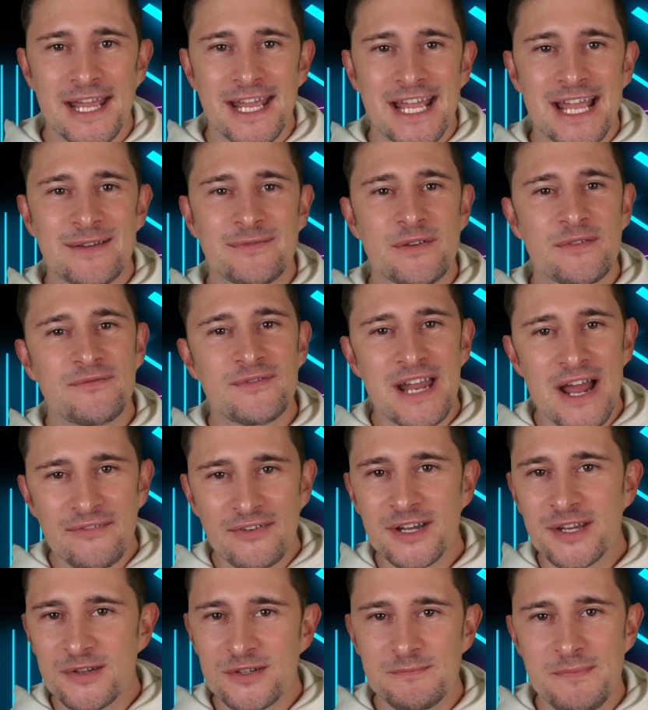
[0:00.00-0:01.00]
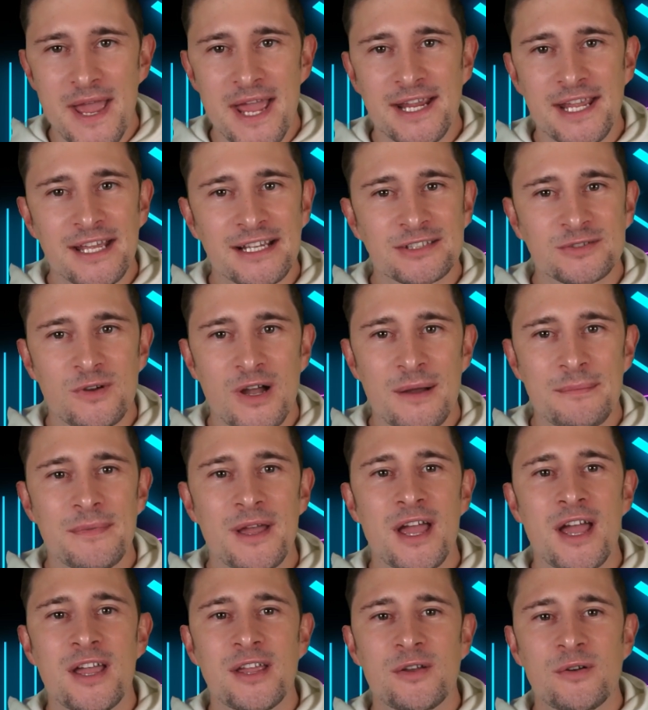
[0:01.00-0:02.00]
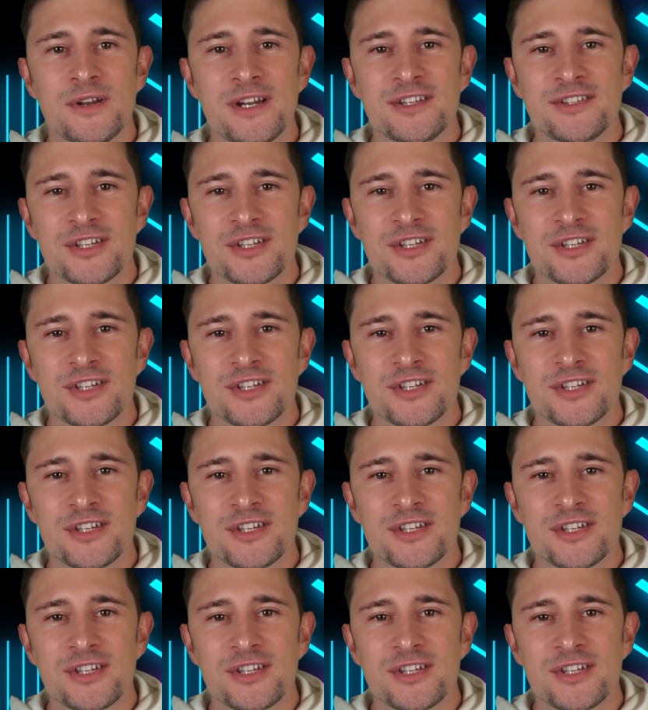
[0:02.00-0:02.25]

If you've never used PancakeSwap, you'll need